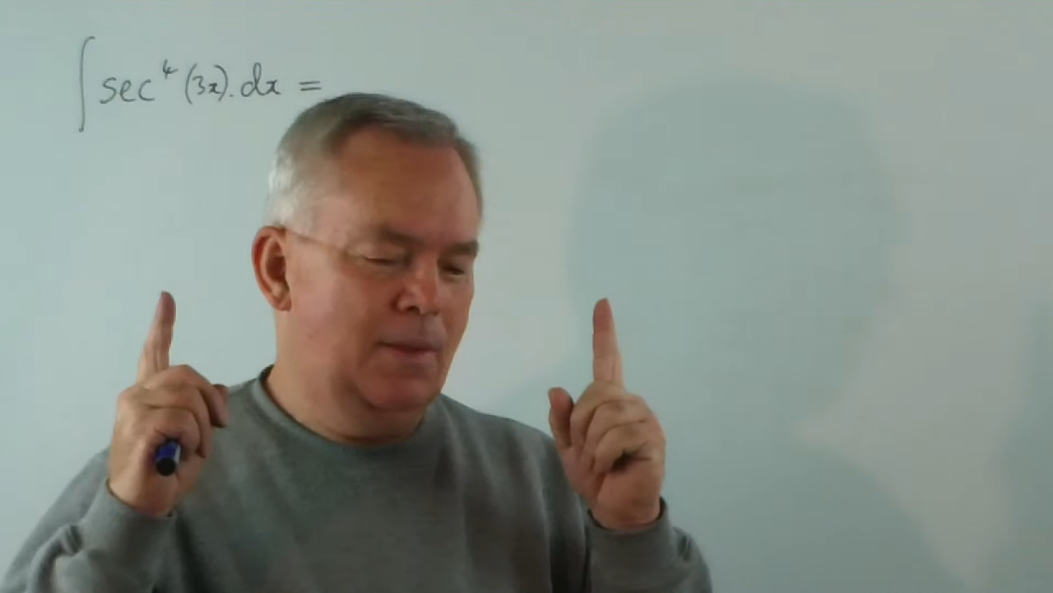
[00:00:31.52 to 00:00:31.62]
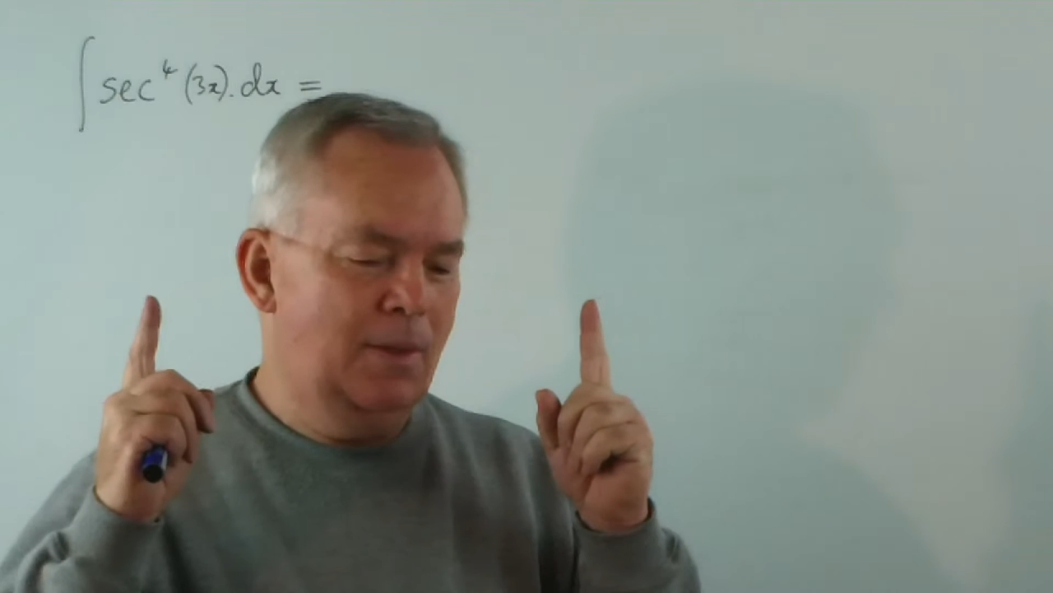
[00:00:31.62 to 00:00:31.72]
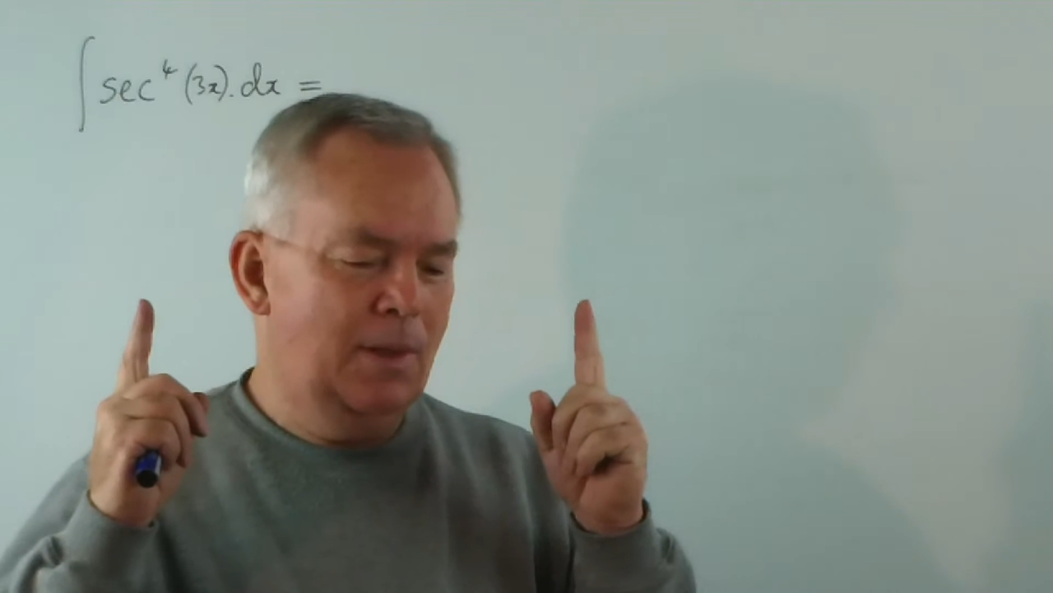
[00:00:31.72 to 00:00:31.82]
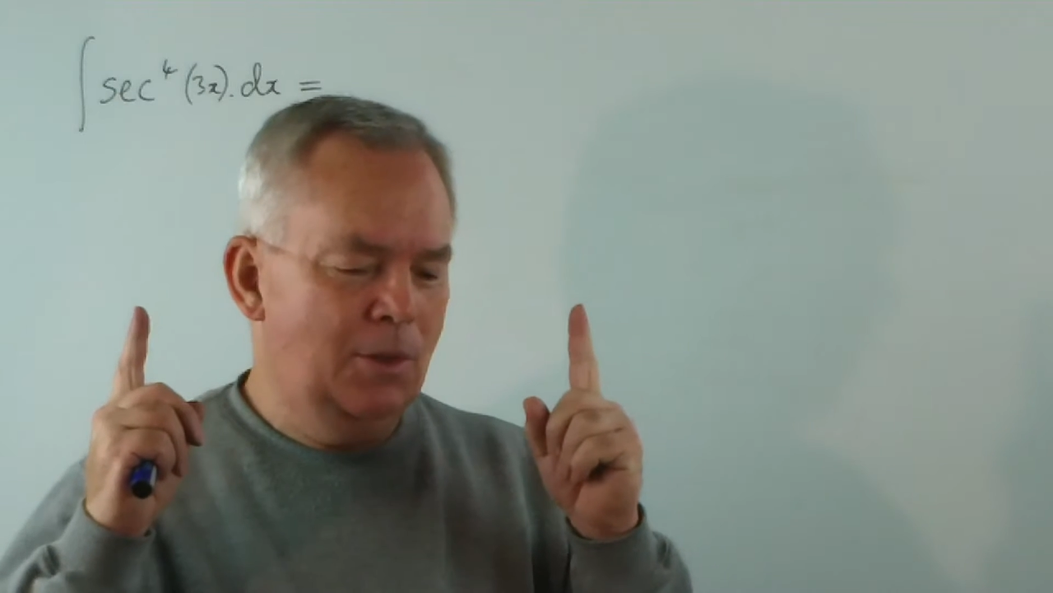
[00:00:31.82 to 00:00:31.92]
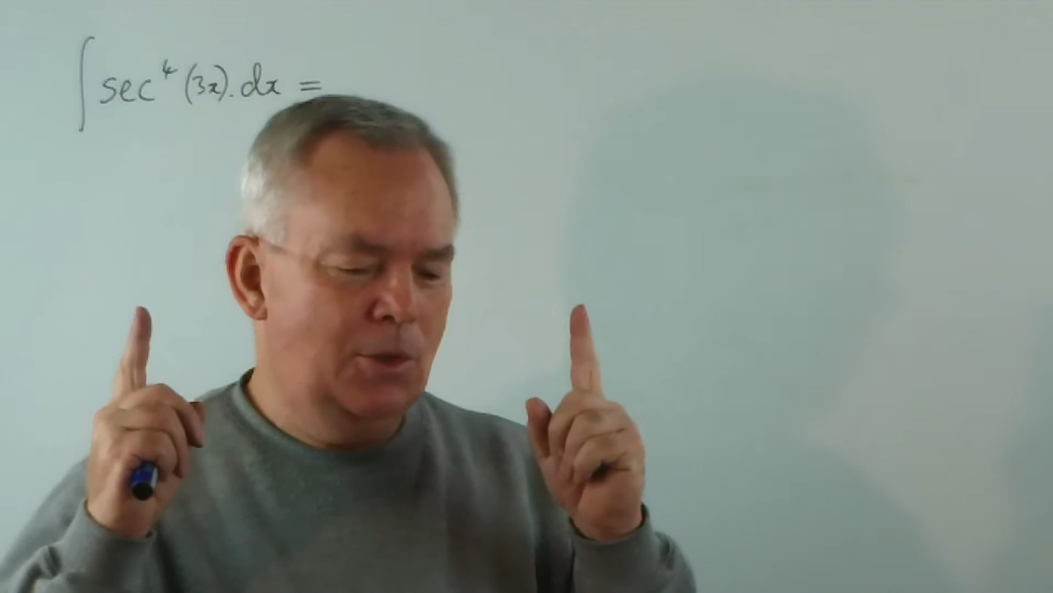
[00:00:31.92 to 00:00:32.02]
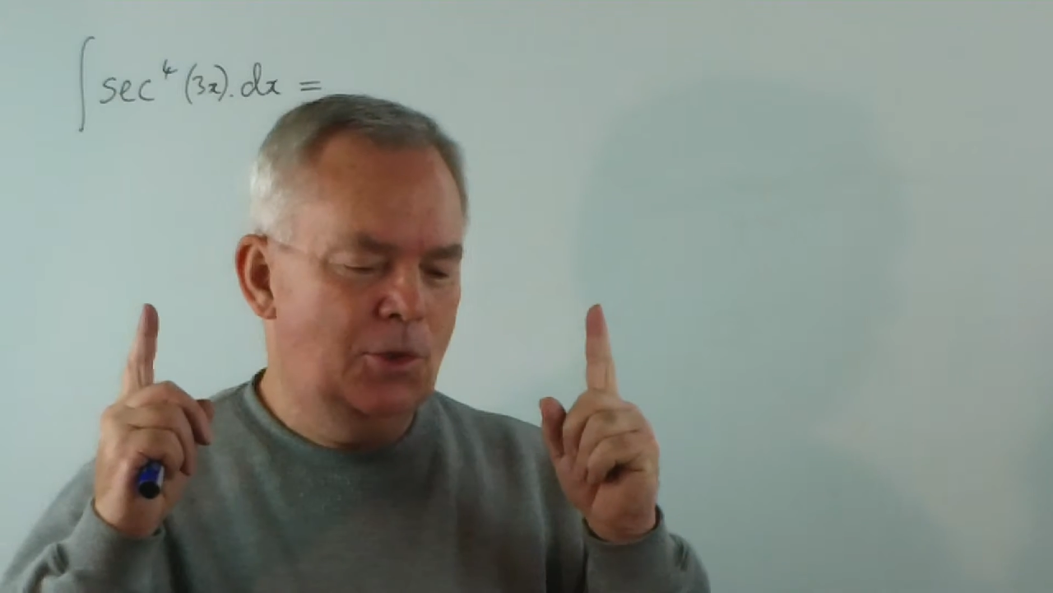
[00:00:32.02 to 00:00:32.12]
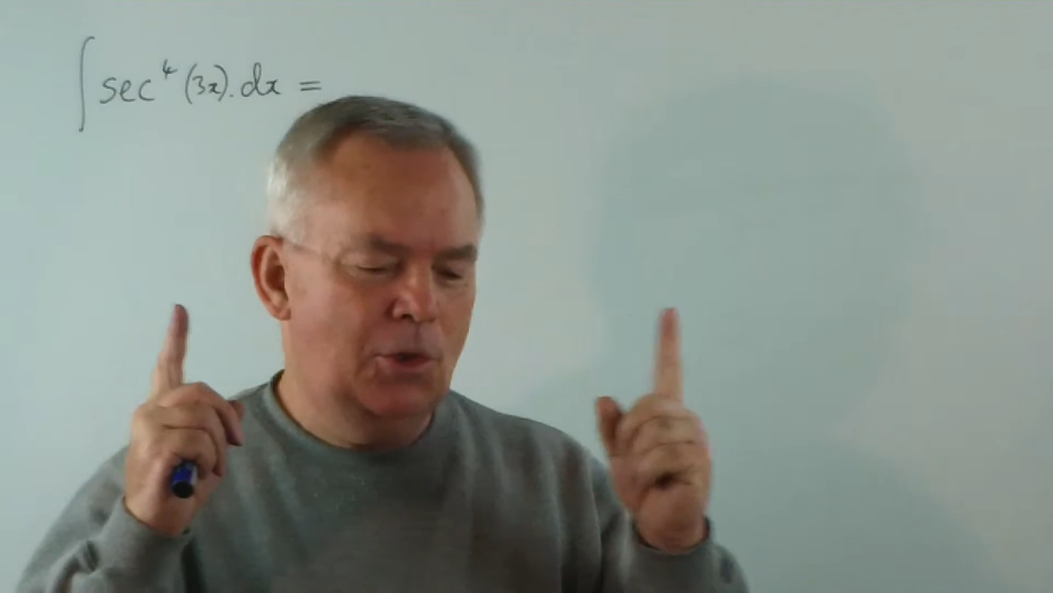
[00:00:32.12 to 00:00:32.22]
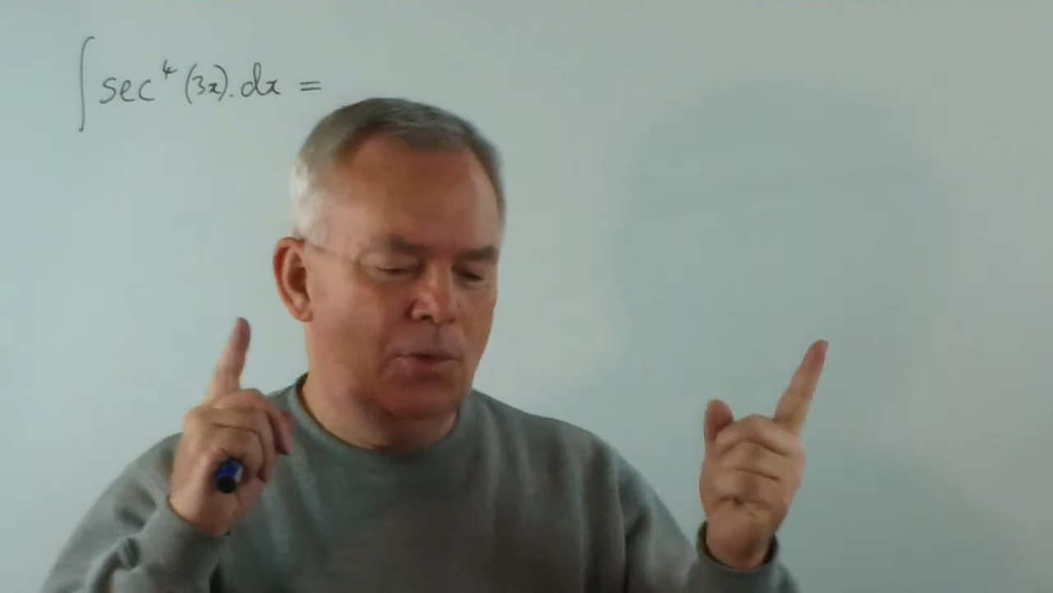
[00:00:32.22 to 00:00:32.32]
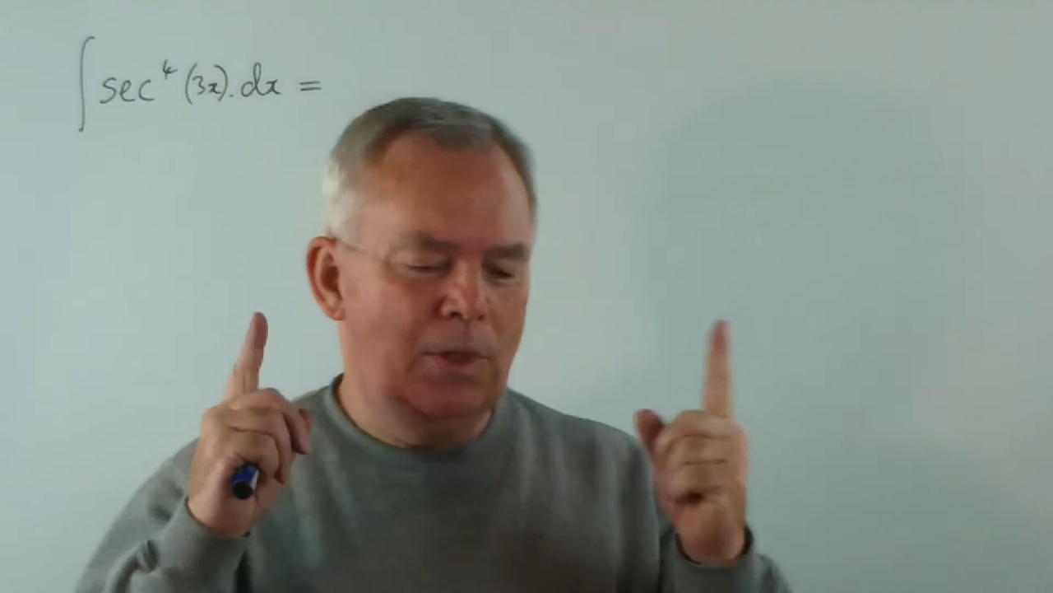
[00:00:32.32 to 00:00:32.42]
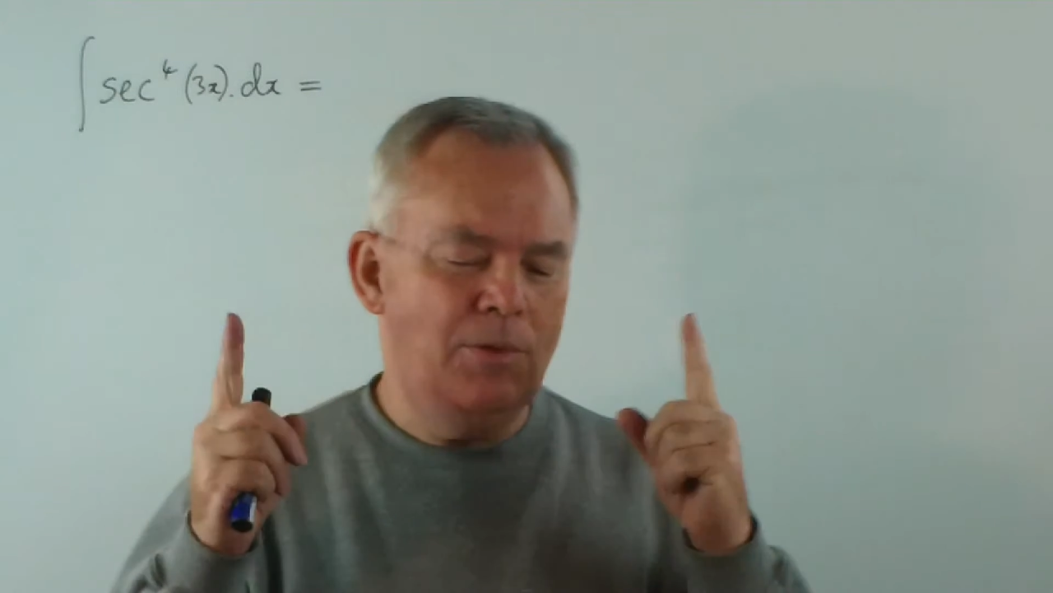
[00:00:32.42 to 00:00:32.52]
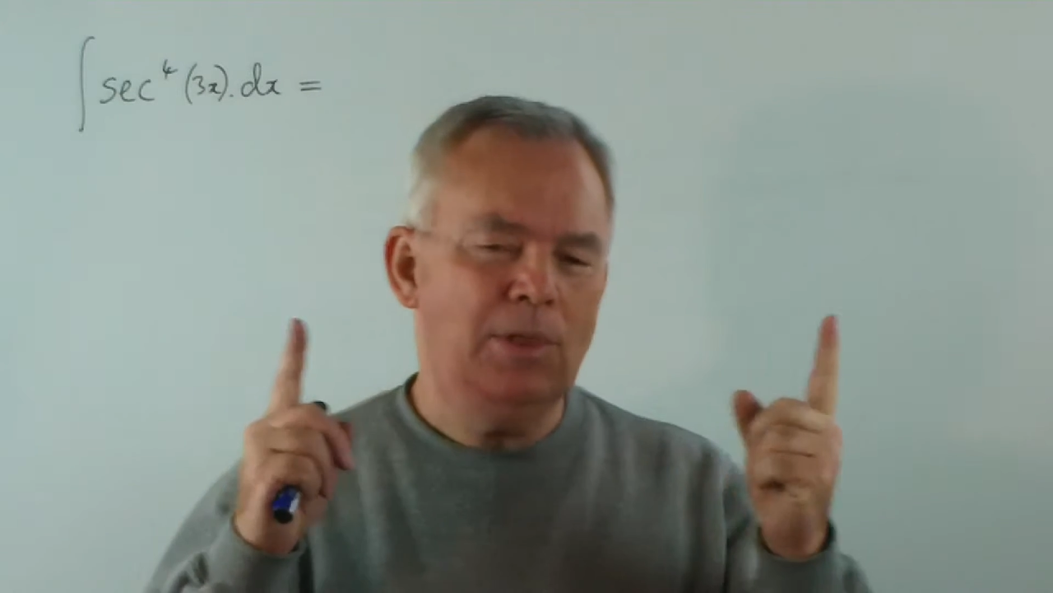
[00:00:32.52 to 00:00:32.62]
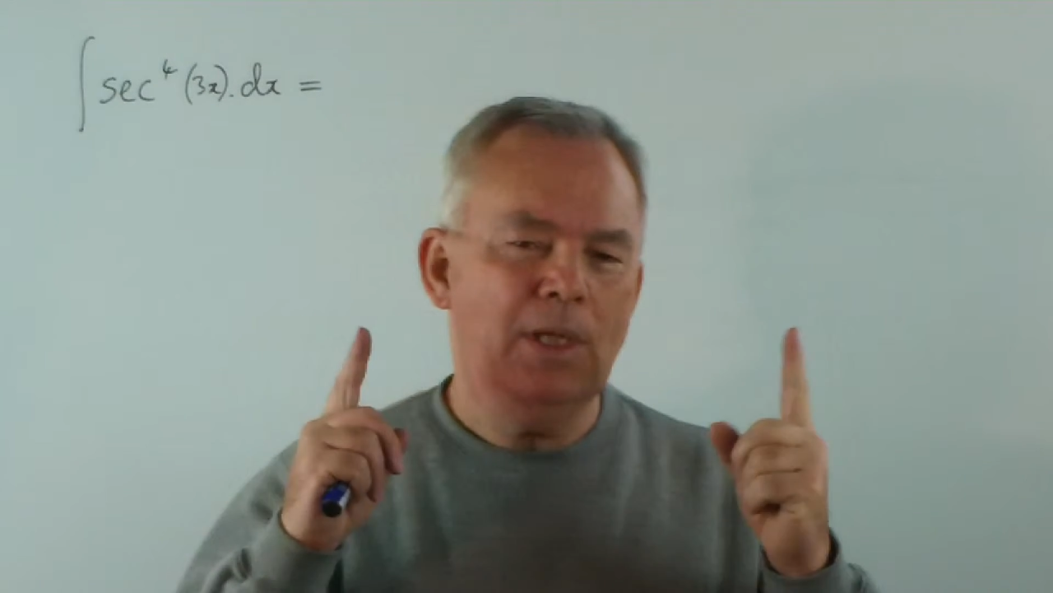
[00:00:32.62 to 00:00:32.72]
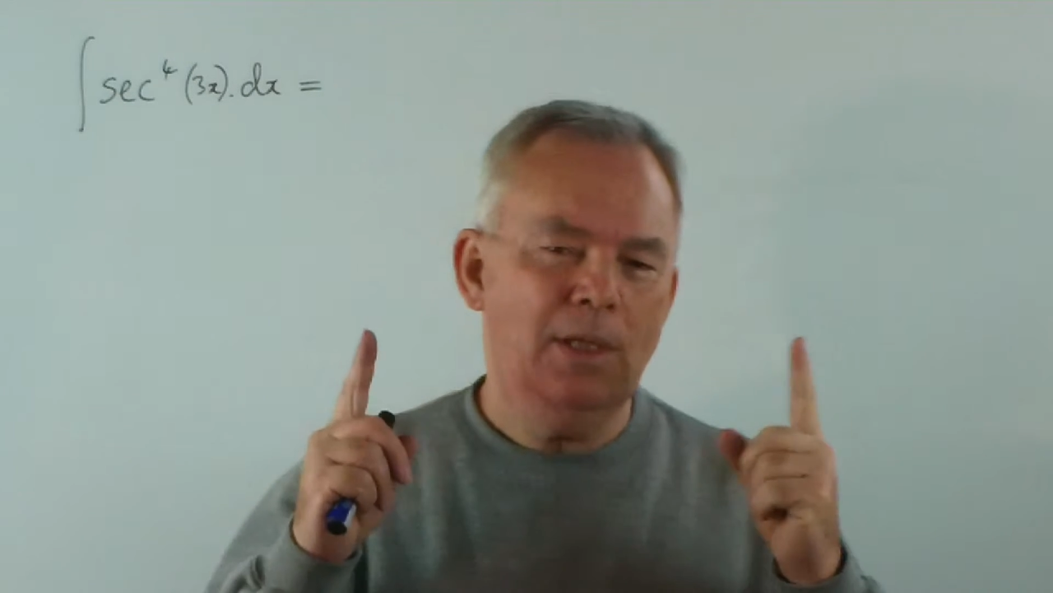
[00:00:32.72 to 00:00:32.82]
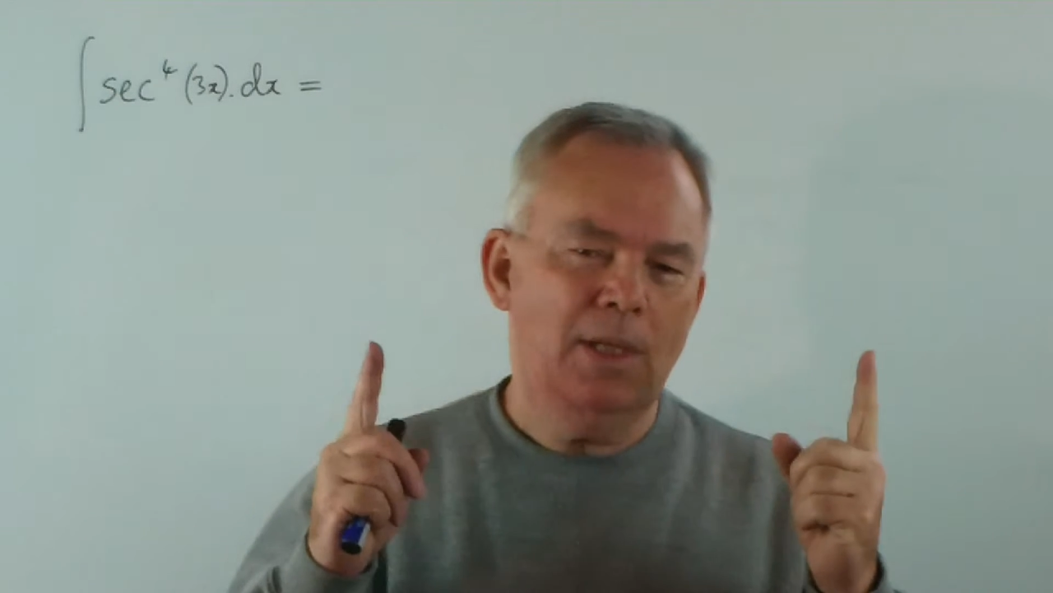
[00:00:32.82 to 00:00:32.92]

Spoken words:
there are two interesting